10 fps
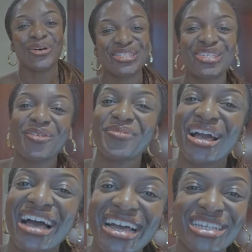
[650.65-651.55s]
What's up
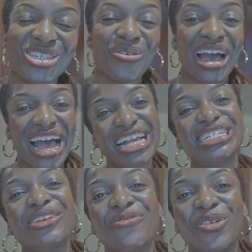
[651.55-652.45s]
guys? So I
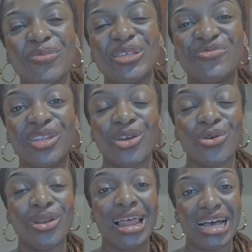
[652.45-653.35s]
actually filmed this
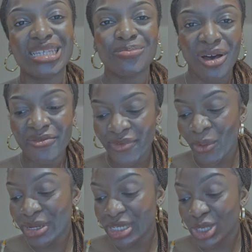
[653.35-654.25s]
video last month,
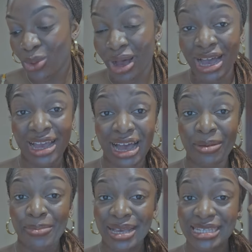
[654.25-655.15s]
which is why
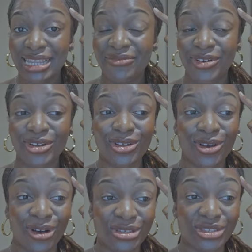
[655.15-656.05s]
I basically forgot the
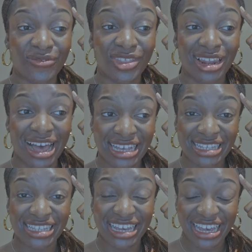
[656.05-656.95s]
cost of the
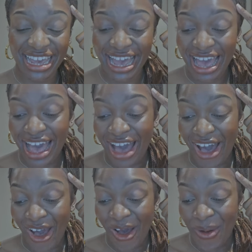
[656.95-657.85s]
last day.
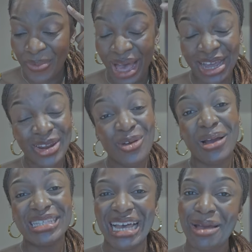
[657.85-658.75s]
I know
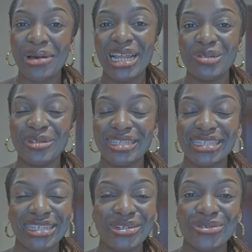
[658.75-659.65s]
my time management
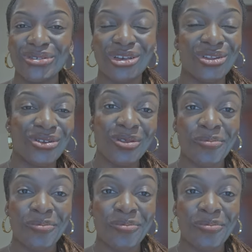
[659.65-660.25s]
skills are not the